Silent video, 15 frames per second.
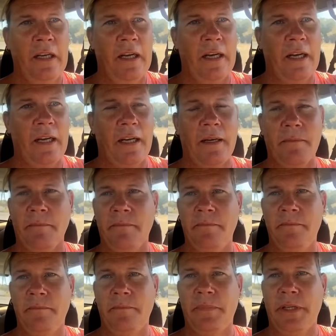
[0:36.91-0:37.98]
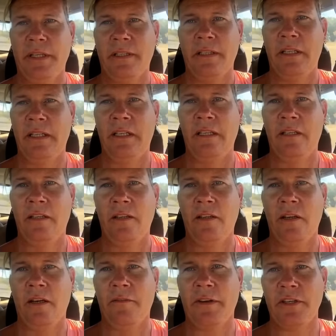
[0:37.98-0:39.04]
but
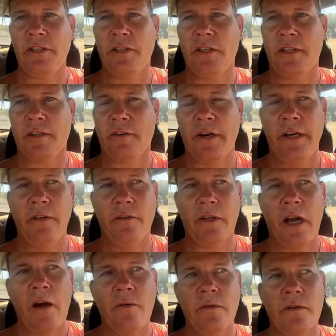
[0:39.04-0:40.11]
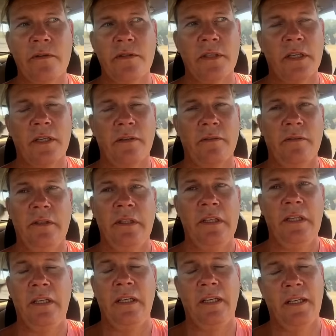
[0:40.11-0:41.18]
I've actually got the cradle to hold it, so
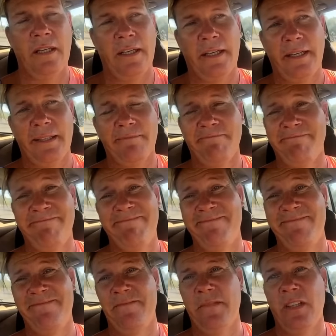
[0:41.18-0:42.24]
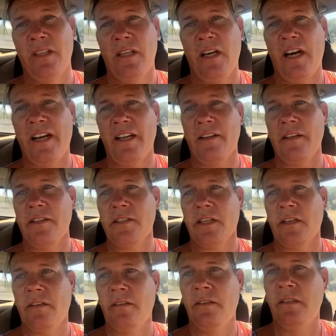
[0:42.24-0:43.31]
I don't think so.